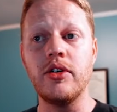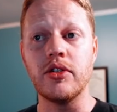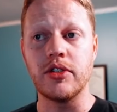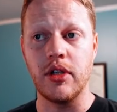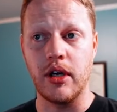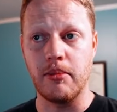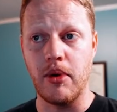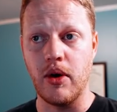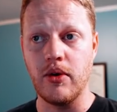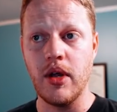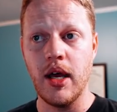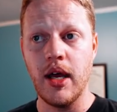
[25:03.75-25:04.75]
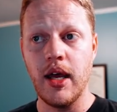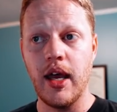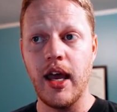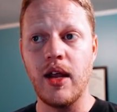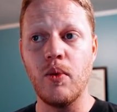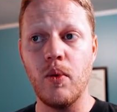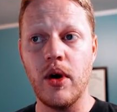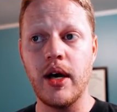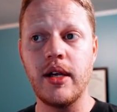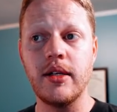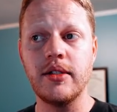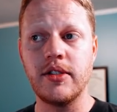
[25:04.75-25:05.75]
underslung mode in
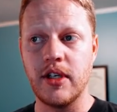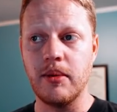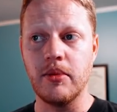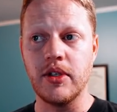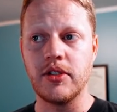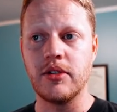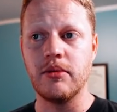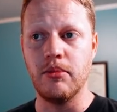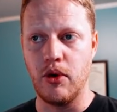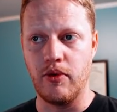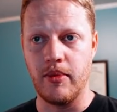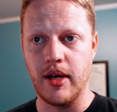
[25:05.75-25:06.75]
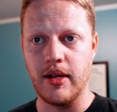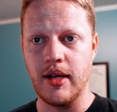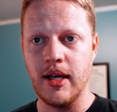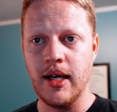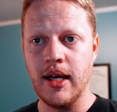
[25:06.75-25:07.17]
one seamless movement.